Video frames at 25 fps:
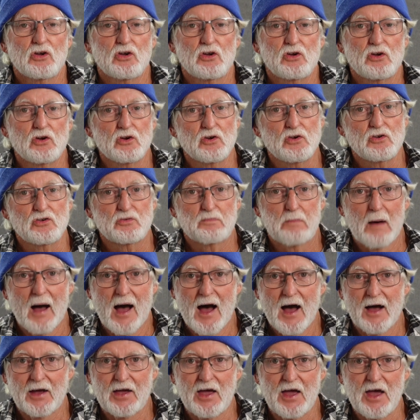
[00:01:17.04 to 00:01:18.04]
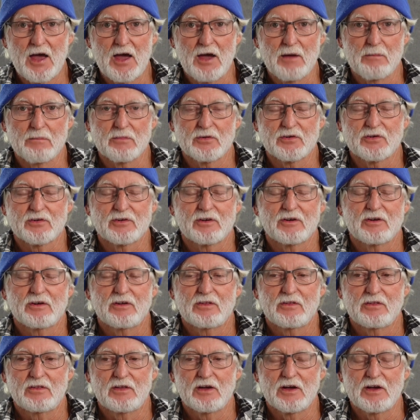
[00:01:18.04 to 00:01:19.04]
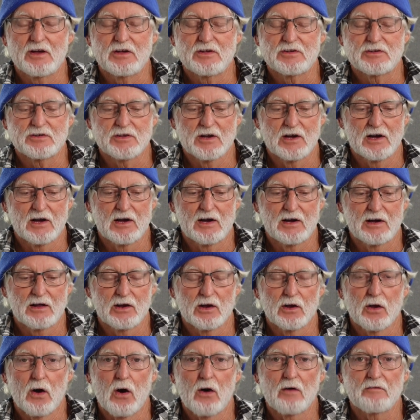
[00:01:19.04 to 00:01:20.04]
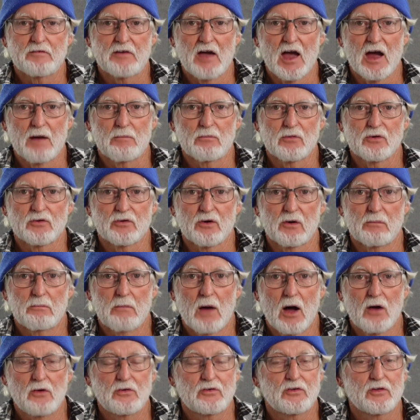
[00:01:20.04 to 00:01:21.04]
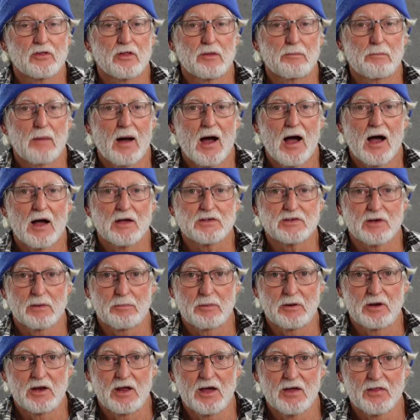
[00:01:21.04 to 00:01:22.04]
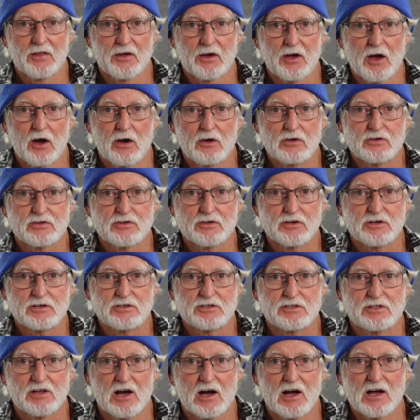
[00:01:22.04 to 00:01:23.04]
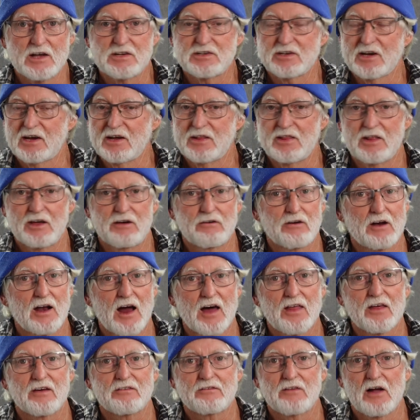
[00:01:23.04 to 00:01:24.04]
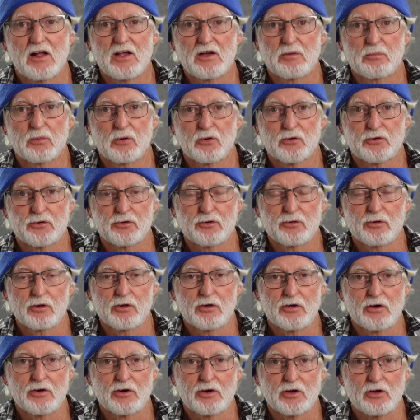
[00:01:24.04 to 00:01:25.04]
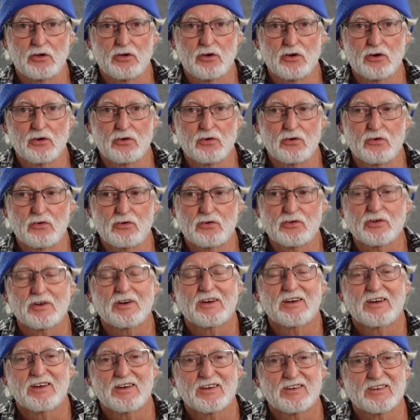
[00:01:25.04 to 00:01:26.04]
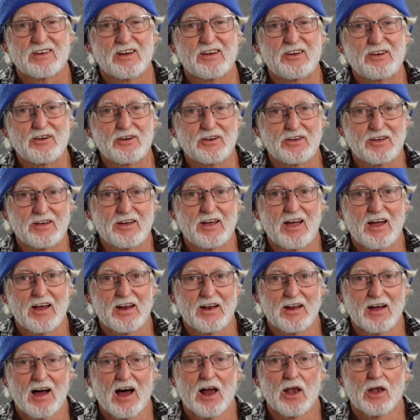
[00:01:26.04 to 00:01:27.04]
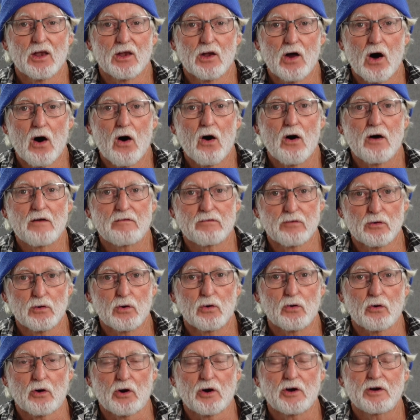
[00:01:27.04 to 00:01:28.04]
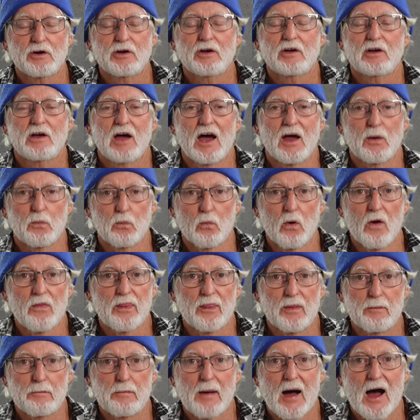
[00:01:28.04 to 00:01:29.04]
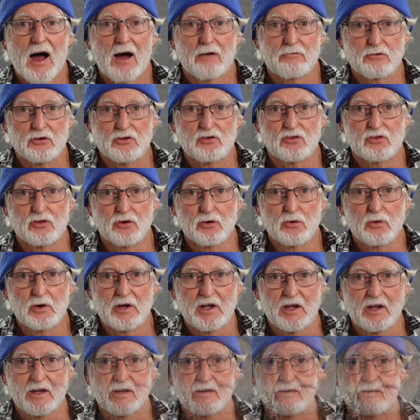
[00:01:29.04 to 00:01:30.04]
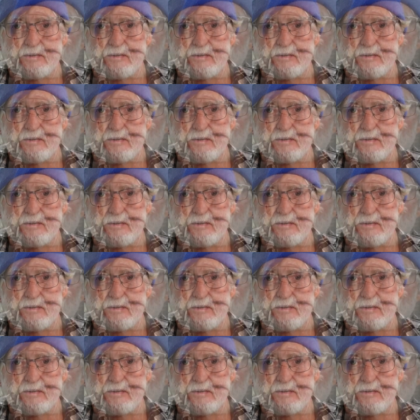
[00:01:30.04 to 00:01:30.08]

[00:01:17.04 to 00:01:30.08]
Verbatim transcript: Use bar cams. There's uh, live cameras on most of the bars up and down the coast these days, and they're another valuable tool that you can use so you can get a live look at what the bar is doing.